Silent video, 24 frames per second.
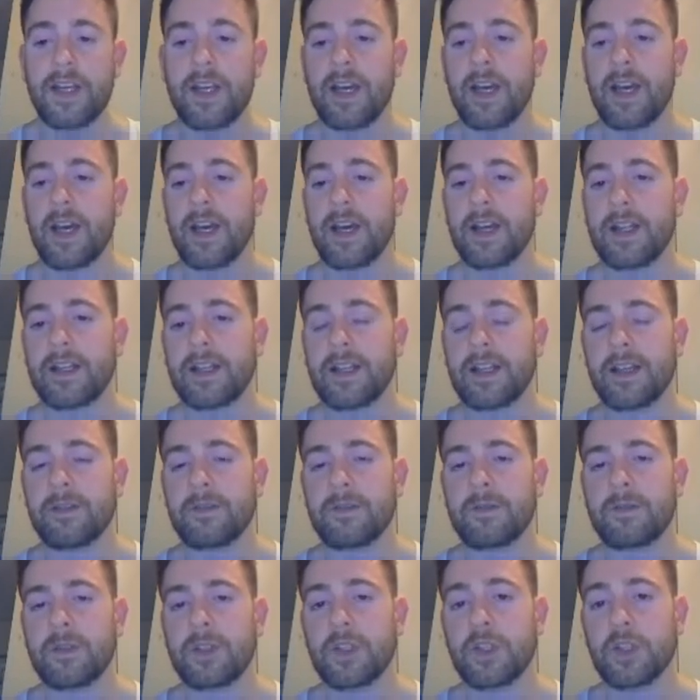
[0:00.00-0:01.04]
And if
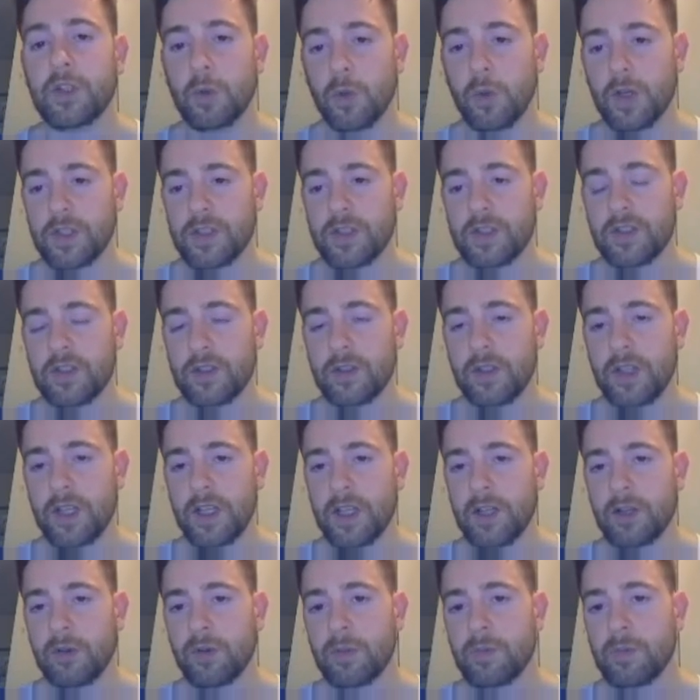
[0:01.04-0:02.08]
you were to do it,
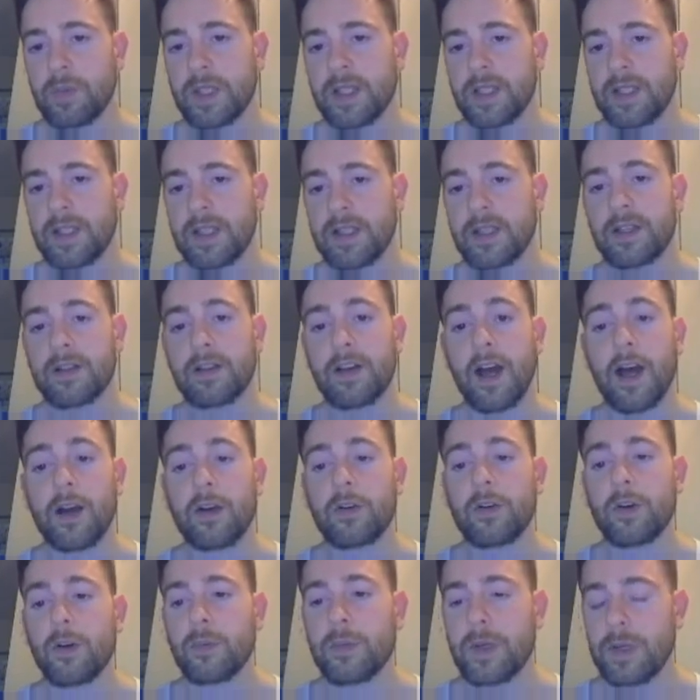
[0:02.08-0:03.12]
it would be, I don't
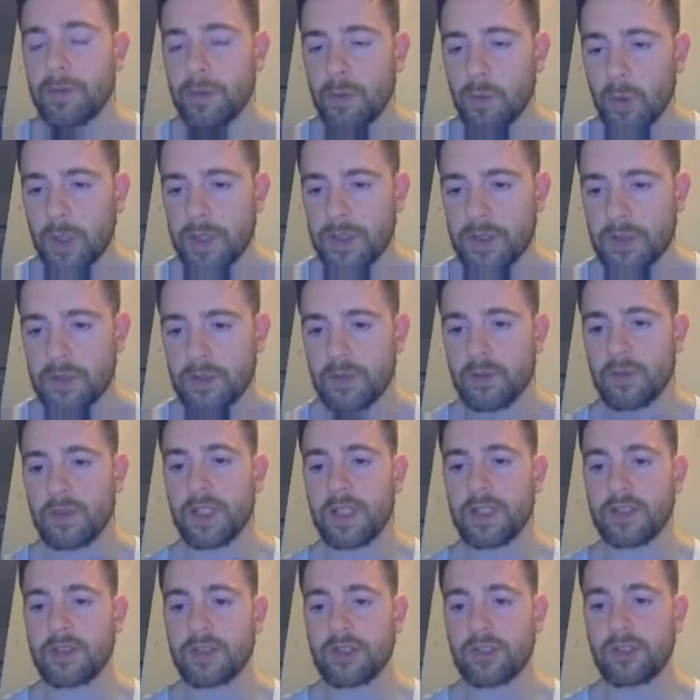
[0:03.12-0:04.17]
know, maybe 1 to 2
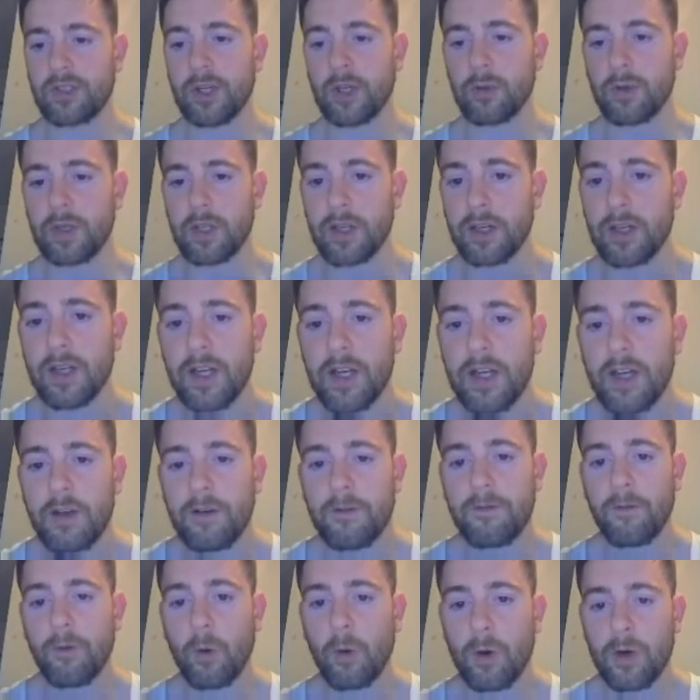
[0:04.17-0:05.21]
days slower
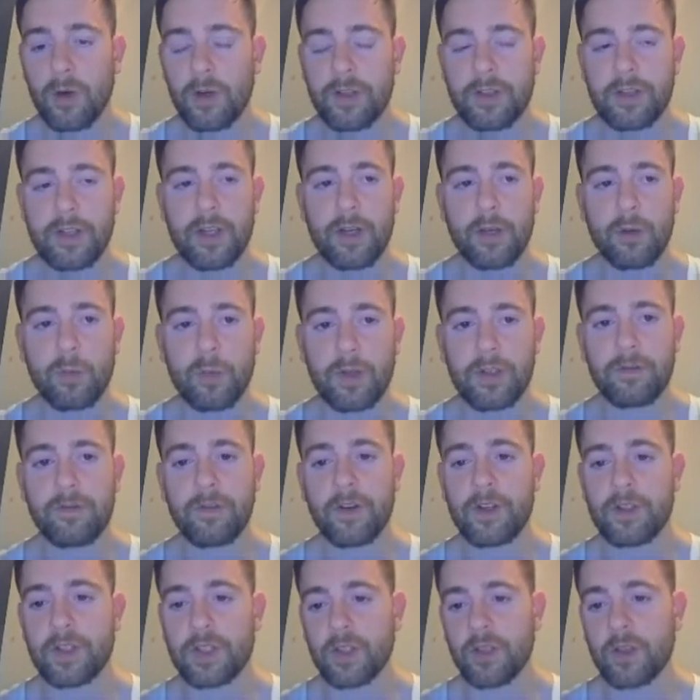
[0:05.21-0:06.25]
for their
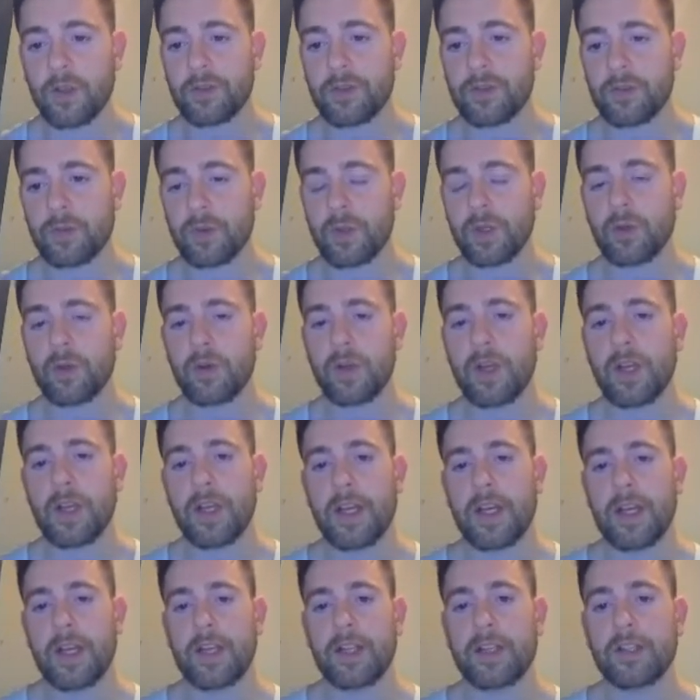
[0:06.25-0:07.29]
refund to go through.
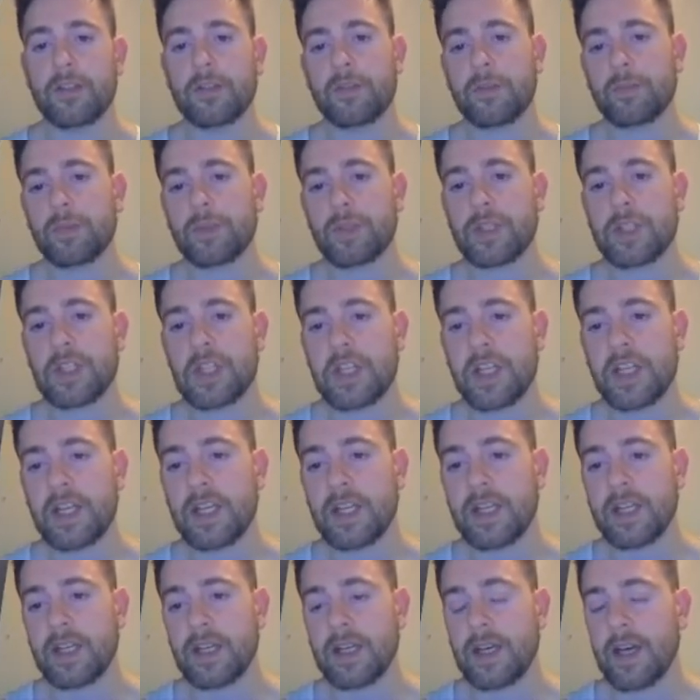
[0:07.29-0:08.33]
And you'd appreciate
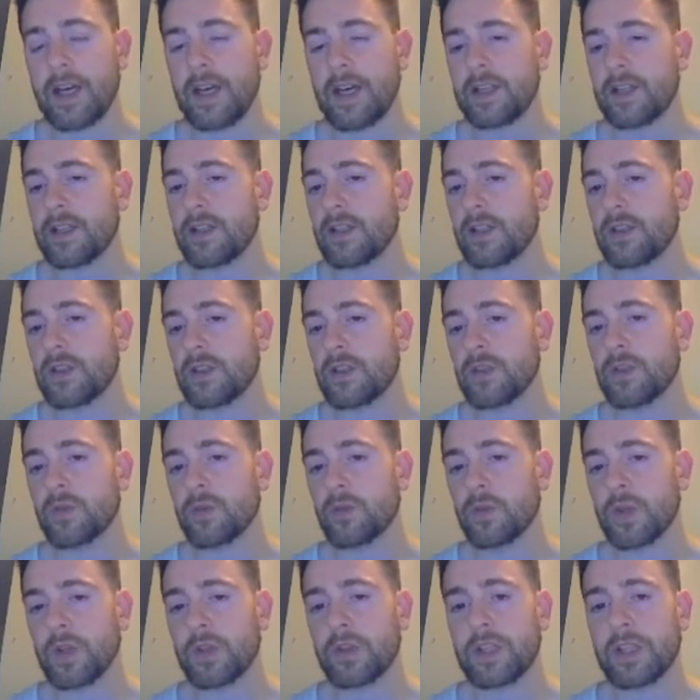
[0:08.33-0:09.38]
it, and you
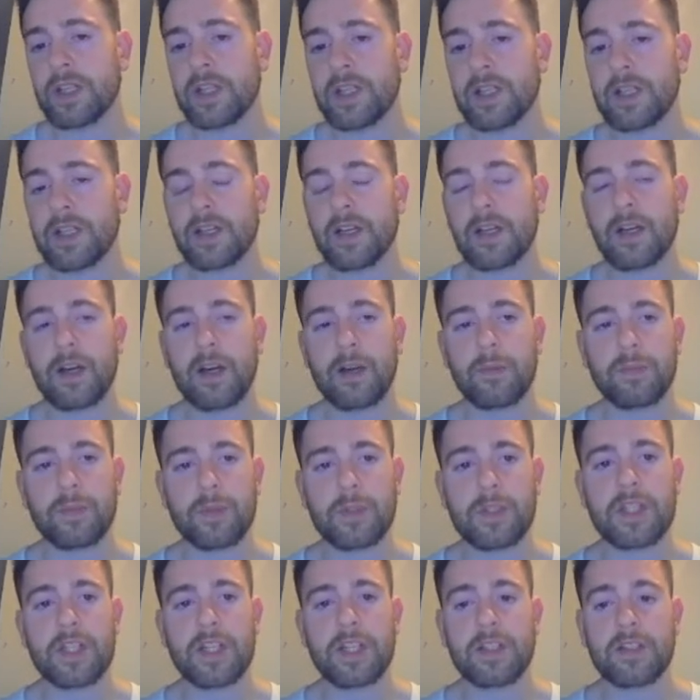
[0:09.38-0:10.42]
really
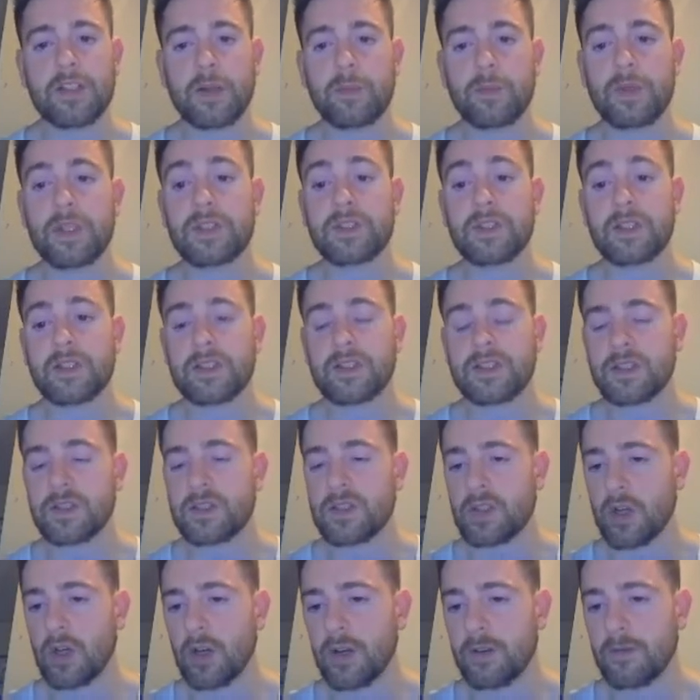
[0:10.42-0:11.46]
appreciate their business, and
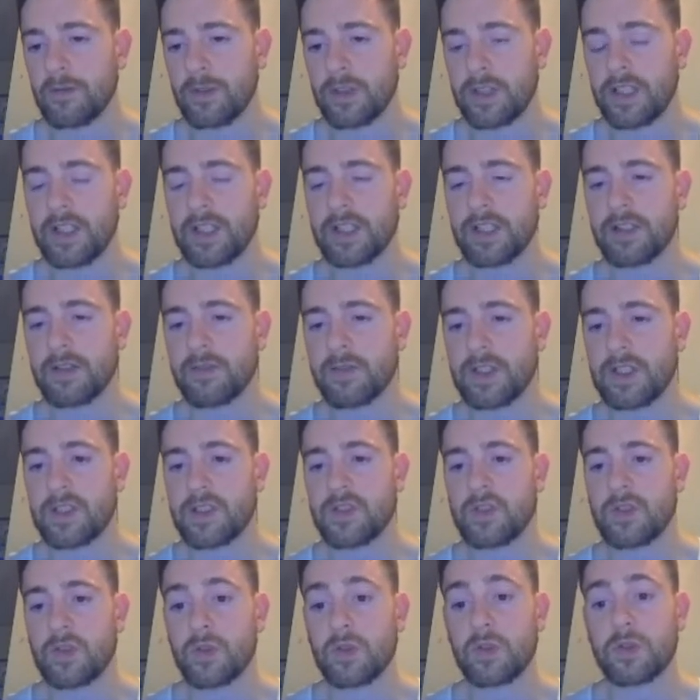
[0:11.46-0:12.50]
sorry for the inconvenience.
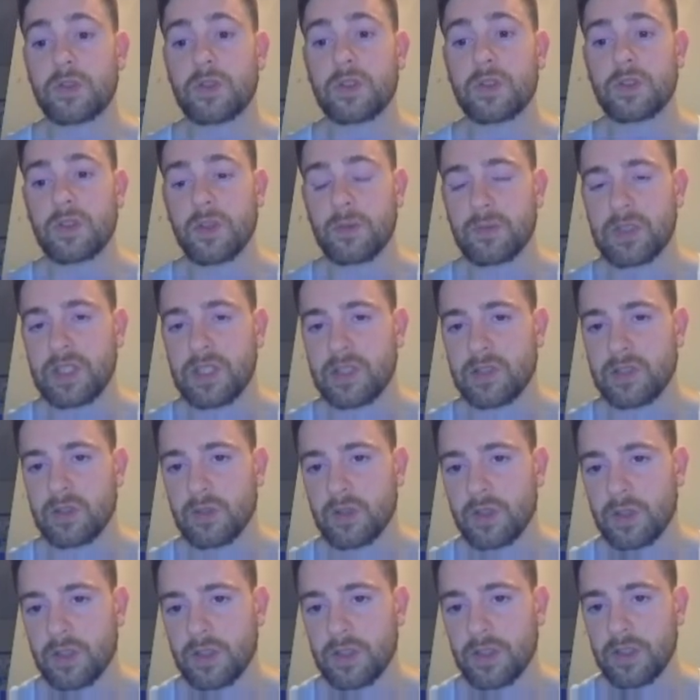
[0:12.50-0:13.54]
So those are some things you
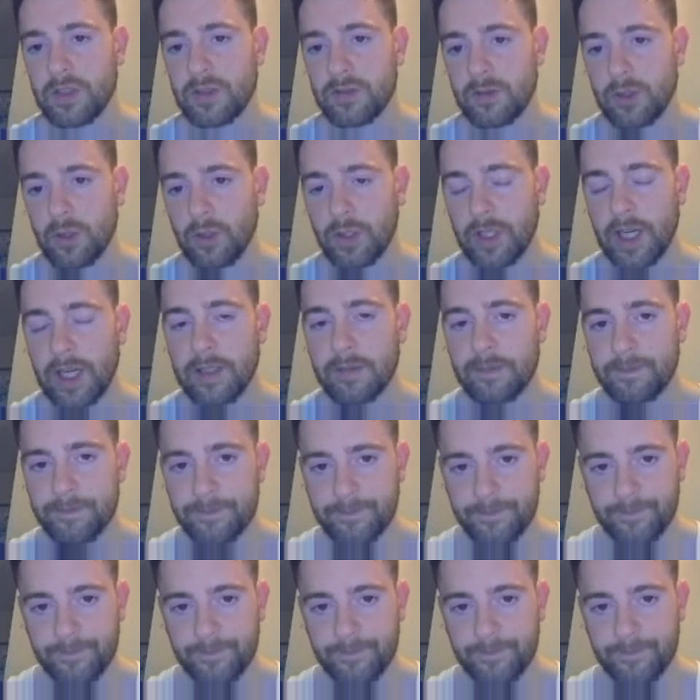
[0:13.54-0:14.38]
could do, okay?